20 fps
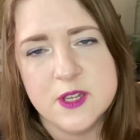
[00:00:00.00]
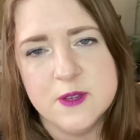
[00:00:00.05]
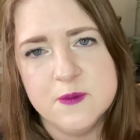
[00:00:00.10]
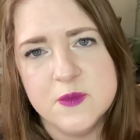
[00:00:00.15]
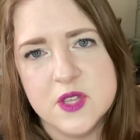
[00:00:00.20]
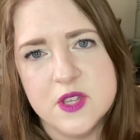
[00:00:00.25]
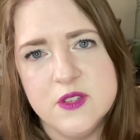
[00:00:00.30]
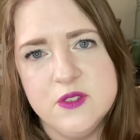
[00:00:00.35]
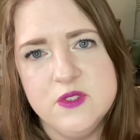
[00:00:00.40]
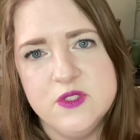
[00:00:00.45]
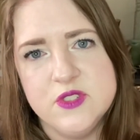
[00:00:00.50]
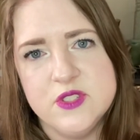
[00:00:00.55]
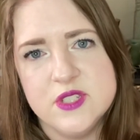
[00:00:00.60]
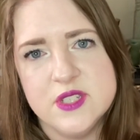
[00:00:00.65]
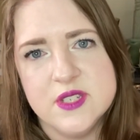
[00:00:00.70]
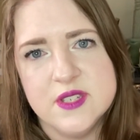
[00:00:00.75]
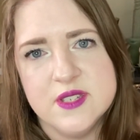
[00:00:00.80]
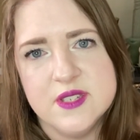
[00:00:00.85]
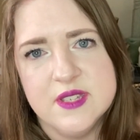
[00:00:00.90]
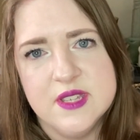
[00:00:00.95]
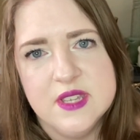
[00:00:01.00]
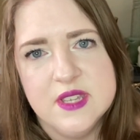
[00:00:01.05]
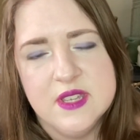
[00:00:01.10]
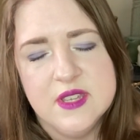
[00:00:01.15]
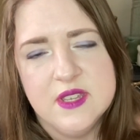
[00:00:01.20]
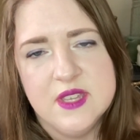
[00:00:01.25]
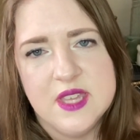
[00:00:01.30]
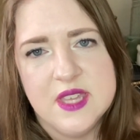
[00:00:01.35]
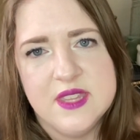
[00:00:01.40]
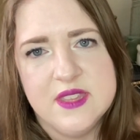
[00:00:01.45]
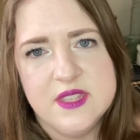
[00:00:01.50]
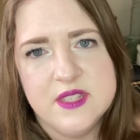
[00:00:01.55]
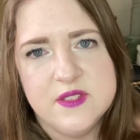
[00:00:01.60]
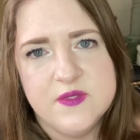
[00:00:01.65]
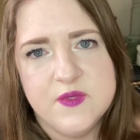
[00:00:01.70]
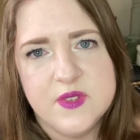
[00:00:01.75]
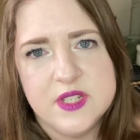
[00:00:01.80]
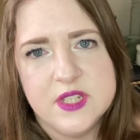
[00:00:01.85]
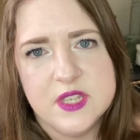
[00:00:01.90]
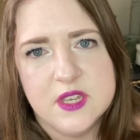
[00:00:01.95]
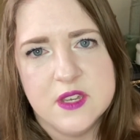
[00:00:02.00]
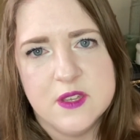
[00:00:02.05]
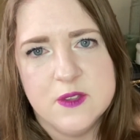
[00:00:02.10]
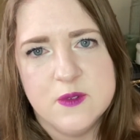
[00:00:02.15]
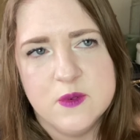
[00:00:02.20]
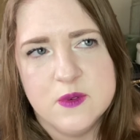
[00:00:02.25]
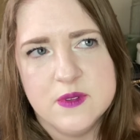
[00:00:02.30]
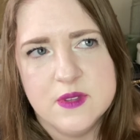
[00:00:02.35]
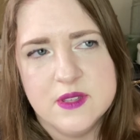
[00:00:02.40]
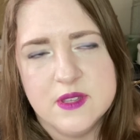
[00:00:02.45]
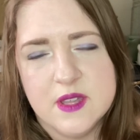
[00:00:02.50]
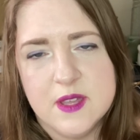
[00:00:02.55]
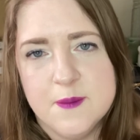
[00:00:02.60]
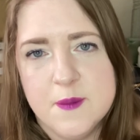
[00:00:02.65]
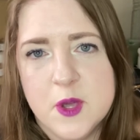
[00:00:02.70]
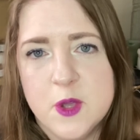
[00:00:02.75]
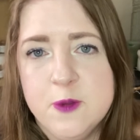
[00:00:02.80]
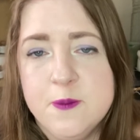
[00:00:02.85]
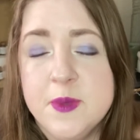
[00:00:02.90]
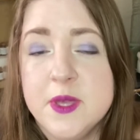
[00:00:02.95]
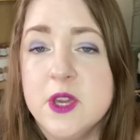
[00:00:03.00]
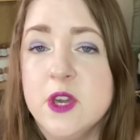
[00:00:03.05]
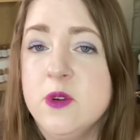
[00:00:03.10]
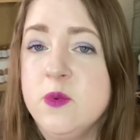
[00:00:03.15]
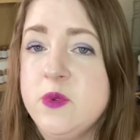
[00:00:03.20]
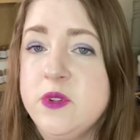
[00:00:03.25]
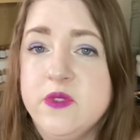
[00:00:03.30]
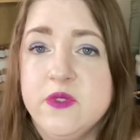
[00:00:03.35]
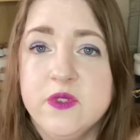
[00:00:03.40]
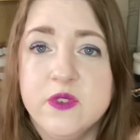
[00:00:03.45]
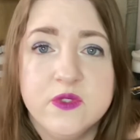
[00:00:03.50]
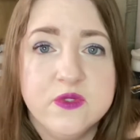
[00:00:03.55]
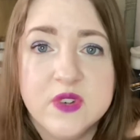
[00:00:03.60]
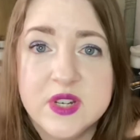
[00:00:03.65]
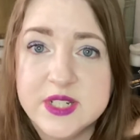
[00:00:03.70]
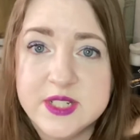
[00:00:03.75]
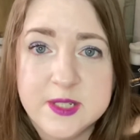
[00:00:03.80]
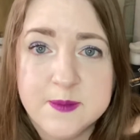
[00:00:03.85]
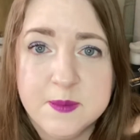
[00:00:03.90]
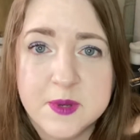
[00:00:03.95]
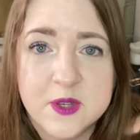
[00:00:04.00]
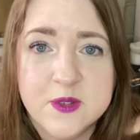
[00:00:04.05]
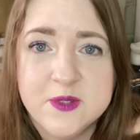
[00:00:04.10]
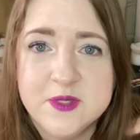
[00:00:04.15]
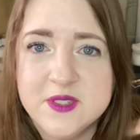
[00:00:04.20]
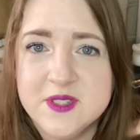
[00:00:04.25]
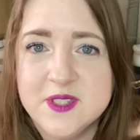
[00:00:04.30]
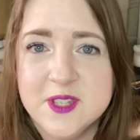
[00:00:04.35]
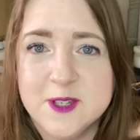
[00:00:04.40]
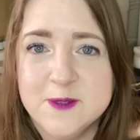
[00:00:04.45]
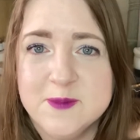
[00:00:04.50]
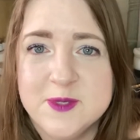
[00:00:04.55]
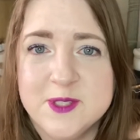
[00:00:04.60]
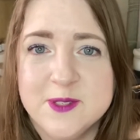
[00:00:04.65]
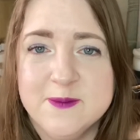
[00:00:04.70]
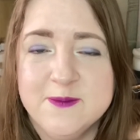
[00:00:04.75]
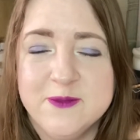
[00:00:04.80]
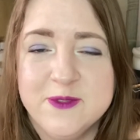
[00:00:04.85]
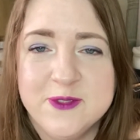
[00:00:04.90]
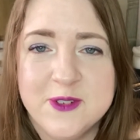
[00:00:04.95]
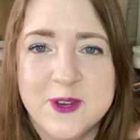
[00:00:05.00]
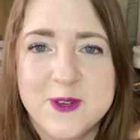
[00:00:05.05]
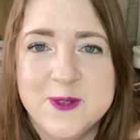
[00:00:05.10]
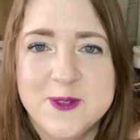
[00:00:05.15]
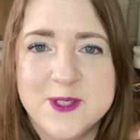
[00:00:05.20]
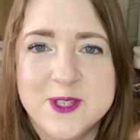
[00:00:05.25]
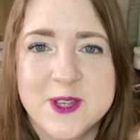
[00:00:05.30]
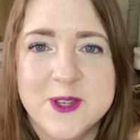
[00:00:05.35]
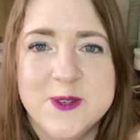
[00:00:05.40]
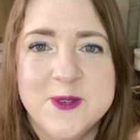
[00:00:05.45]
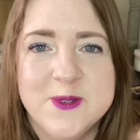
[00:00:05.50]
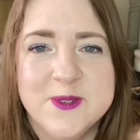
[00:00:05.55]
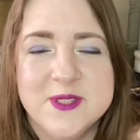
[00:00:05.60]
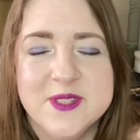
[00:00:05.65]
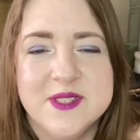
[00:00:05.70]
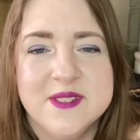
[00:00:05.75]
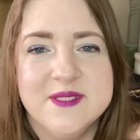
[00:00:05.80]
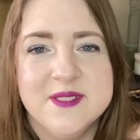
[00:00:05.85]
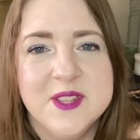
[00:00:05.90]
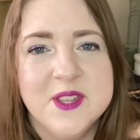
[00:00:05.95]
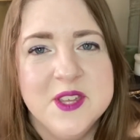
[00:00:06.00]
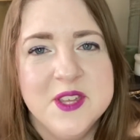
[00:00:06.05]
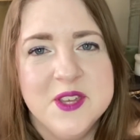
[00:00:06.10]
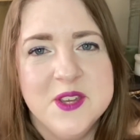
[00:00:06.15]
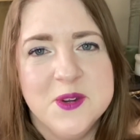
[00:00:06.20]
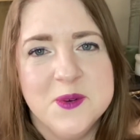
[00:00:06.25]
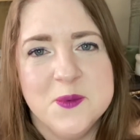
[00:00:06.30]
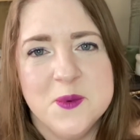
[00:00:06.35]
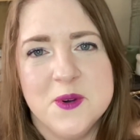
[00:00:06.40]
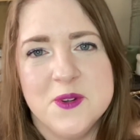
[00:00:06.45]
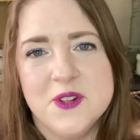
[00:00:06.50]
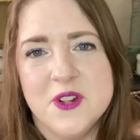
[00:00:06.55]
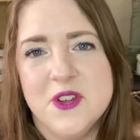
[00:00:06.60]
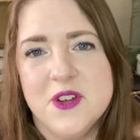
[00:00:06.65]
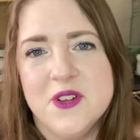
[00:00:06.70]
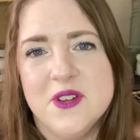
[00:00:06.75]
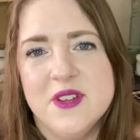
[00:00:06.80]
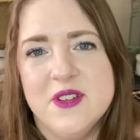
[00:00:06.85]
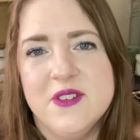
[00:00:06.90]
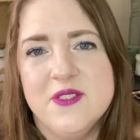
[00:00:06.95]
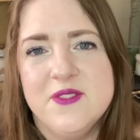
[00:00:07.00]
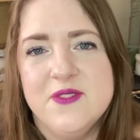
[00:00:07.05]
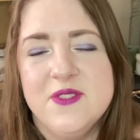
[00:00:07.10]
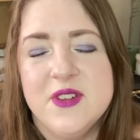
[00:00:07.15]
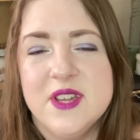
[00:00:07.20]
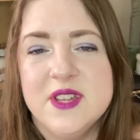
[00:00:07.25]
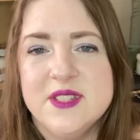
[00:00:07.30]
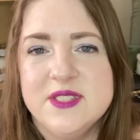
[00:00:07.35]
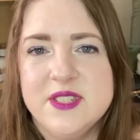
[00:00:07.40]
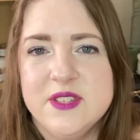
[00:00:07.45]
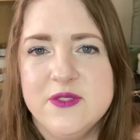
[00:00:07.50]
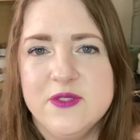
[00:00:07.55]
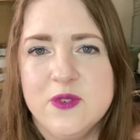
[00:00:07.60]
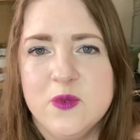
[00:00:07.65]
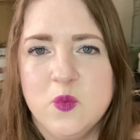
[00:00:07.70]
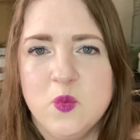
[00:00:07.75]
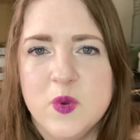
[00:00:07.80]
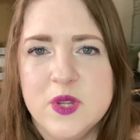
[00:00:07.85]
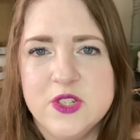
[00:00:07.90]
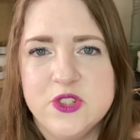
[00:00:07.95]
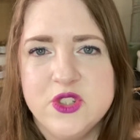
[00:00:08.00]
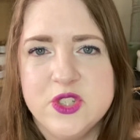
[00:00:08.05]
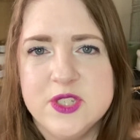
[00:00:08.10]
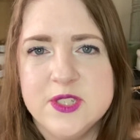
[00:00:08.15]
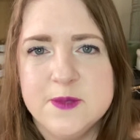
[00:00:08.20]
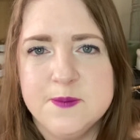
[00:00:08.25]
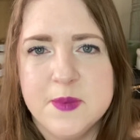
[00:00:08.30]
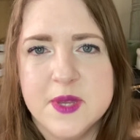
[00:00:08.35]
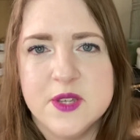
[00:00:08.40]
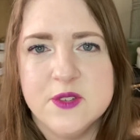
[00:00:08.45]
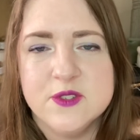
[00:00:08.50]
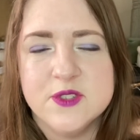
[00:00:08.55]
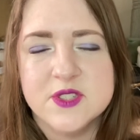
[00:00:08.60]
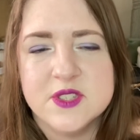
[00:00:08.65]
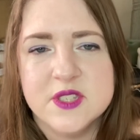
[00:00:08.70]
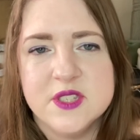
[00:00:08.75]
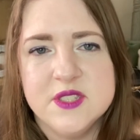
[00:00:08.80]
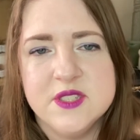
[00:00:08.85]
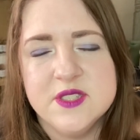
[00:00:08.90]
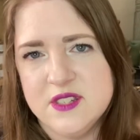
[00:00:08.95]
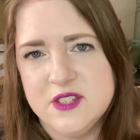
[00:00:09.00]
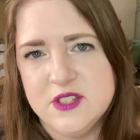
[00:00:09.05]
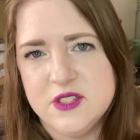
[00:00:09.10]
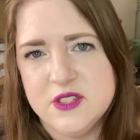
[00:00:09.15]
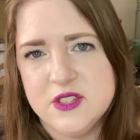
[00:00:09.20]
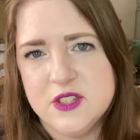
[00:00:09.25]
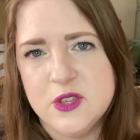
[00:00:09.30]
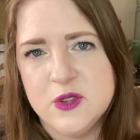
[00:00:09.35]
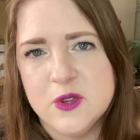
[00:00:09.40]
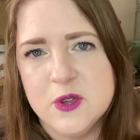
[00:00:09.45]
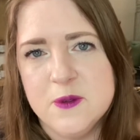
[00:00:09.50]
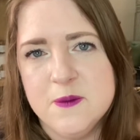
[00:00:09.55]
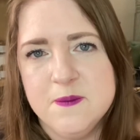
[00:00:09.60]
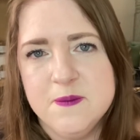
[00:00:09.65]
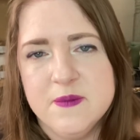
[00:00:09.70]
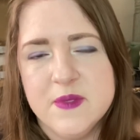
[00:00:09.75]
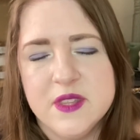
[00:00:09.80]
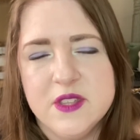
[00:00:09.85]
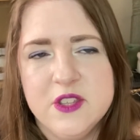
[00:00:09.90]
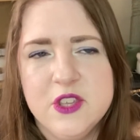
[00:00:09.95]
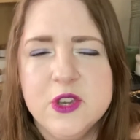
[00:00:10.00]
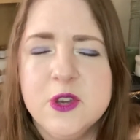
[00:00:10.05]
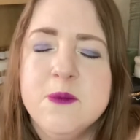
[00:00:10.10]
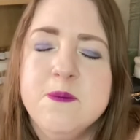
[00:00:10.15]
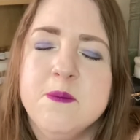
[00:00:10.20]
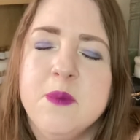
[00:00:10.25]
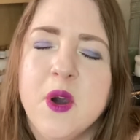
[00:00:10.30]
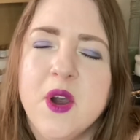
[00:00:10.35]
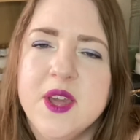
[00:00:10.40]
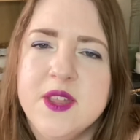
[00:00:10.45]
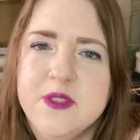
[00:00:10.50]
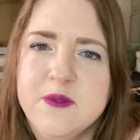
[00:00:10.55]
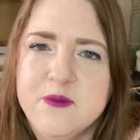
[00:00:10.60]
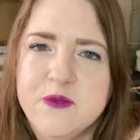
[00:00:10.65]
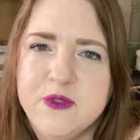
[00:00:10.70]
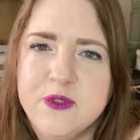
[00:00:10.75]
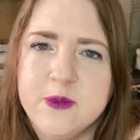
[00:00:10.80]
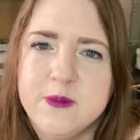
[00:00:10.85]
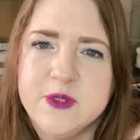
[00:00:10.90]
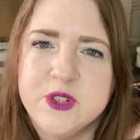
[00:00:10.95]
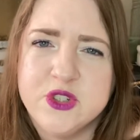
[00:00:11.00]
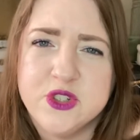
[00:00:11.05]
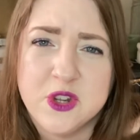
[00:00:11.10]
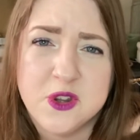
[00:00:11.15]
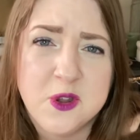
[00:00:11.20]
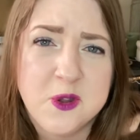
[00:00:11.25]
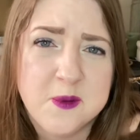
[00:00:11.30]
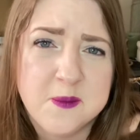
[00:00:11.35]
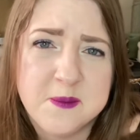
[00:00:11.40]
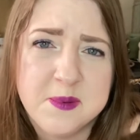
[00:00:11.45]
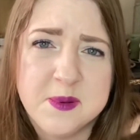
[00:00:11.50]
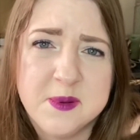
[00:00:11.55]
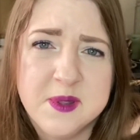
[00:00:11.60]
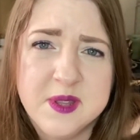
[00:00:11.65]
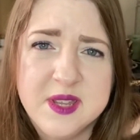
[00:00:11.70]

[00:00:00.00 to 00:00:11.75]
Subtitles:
I'm going to, in this video, I'm hoping I would have already posted up some photos and whatnot of different witches' bells, because you can buy them from a shop.